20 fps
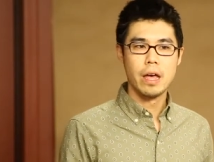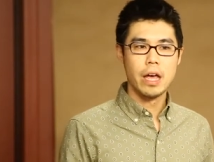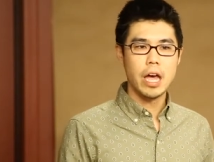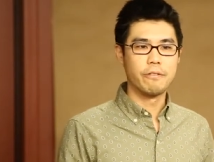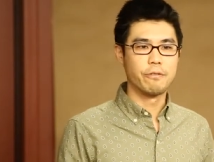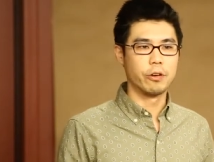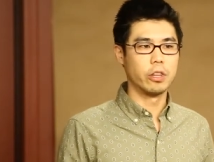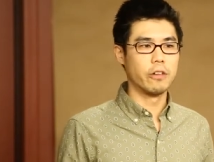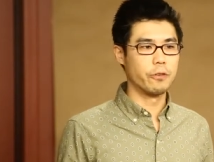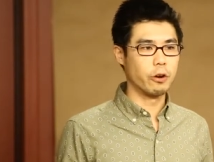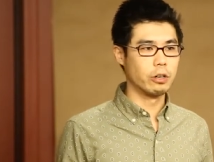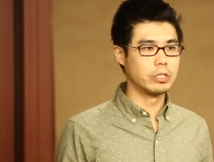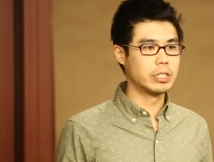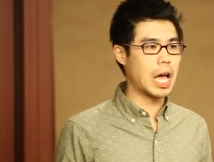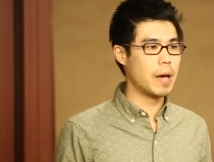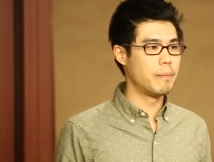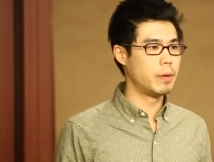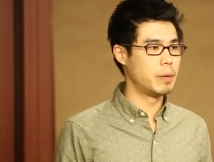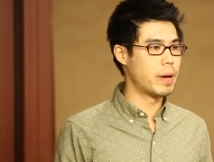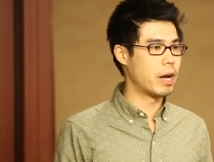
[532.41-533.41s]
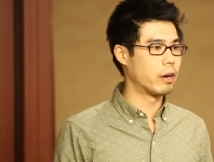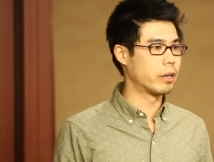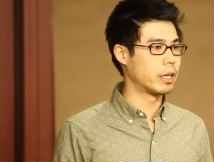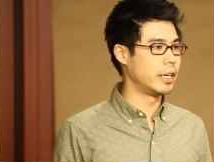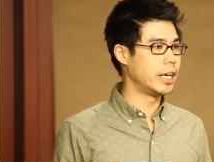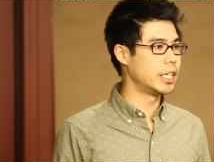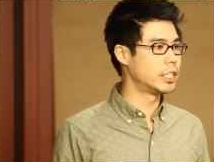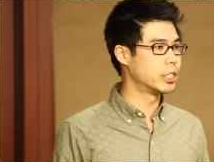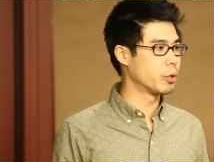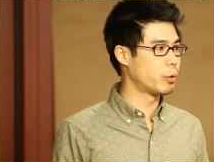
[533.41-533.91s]
And for the first time in
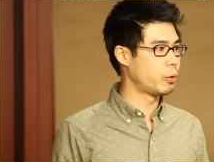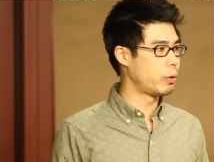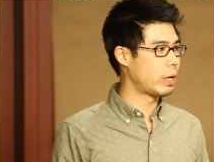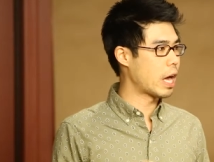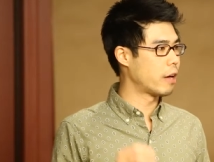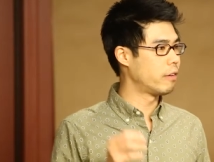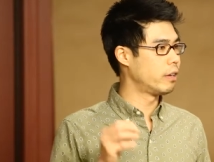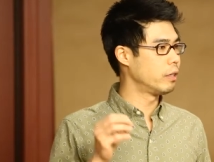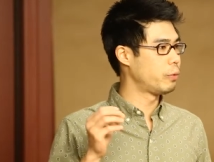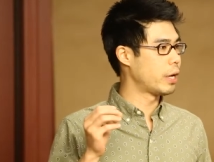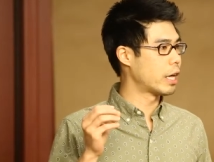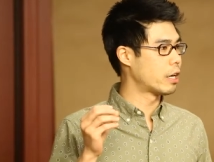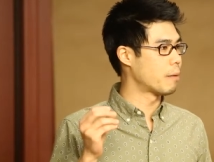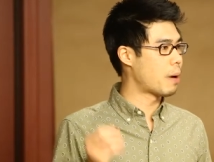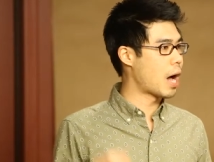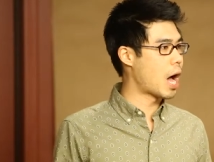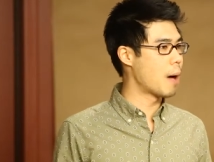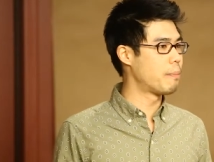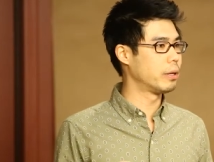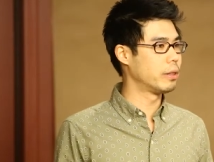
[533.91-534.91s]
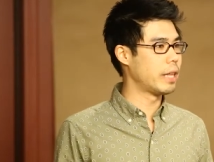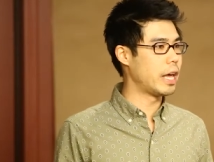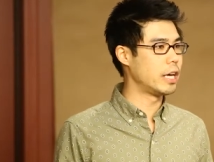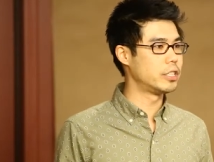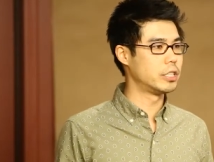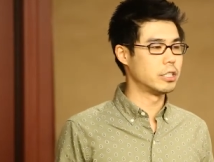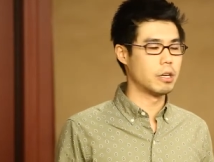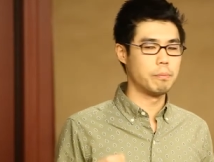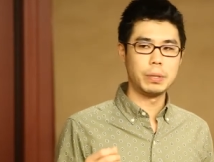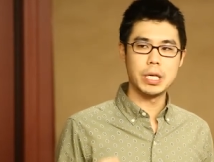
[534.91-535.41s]
American history, we had a
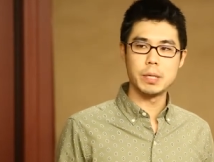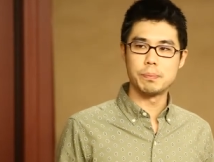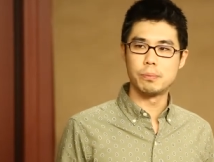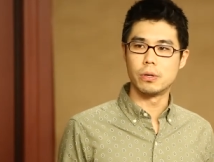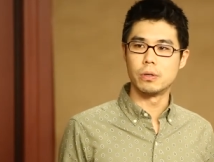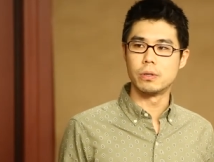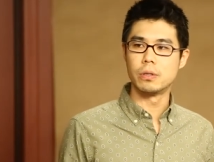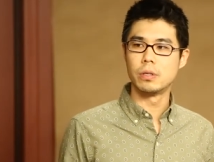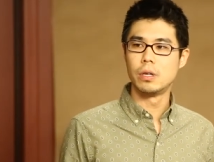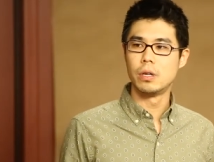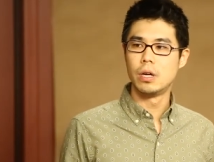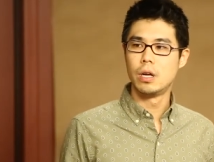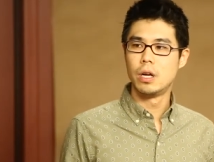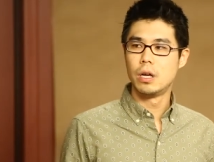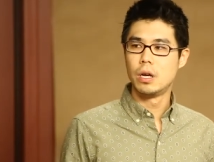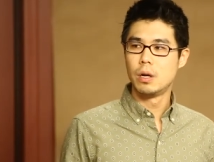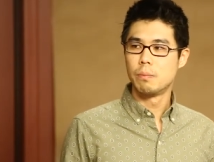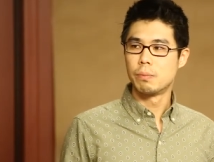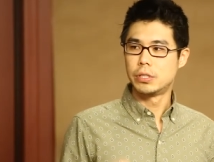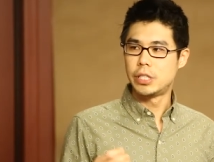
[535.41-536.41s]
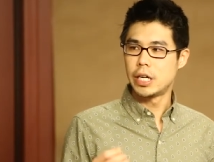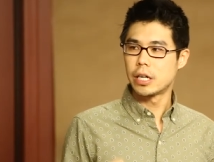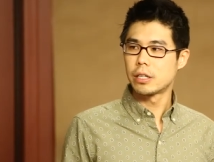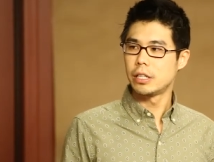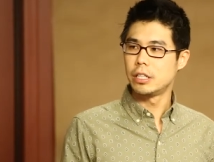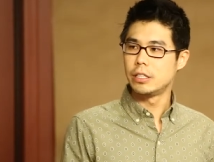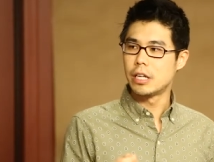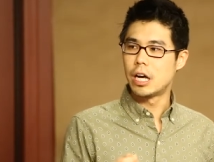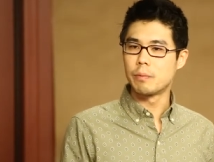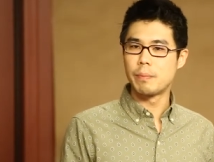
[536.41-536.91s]
population of people,
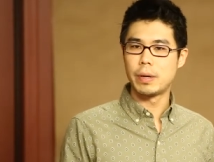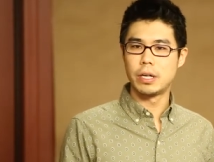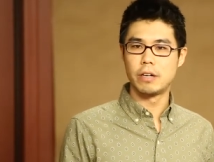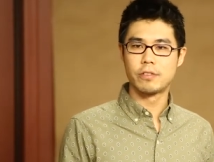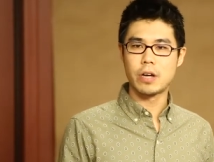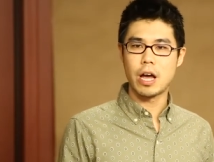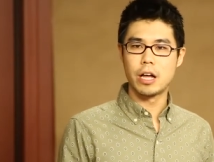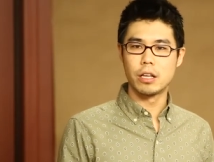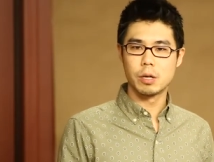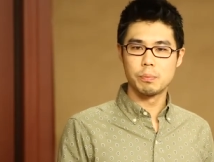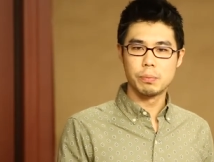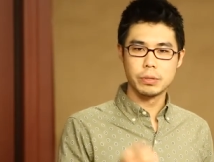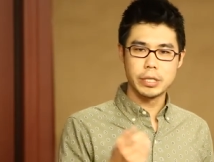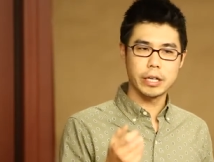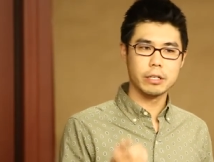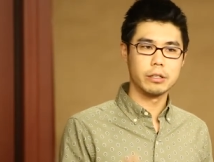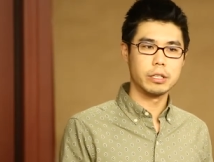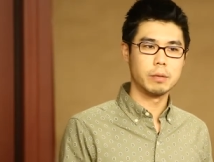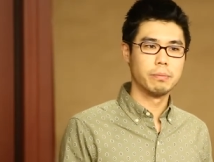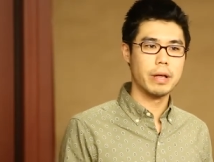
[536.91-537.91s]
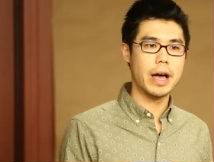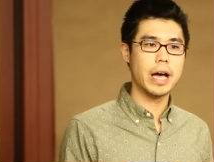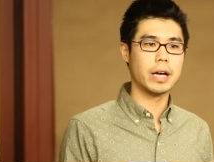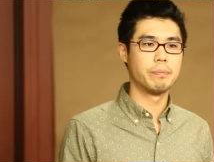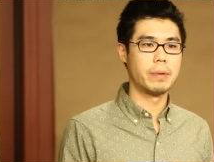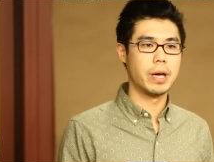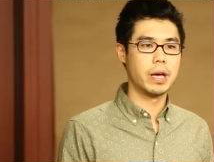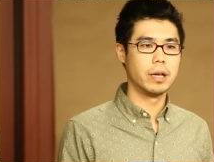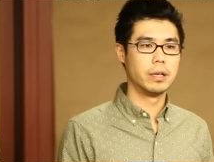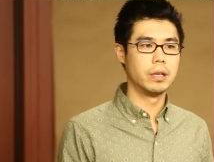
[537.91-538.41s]
particularly young men of color, particularly
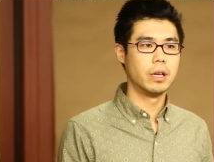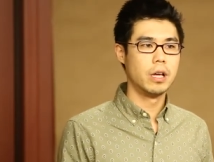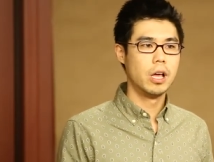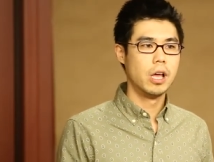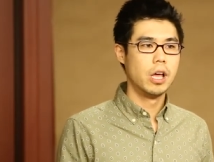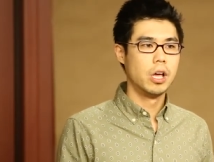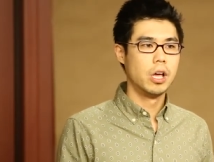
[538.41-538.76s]
Black men,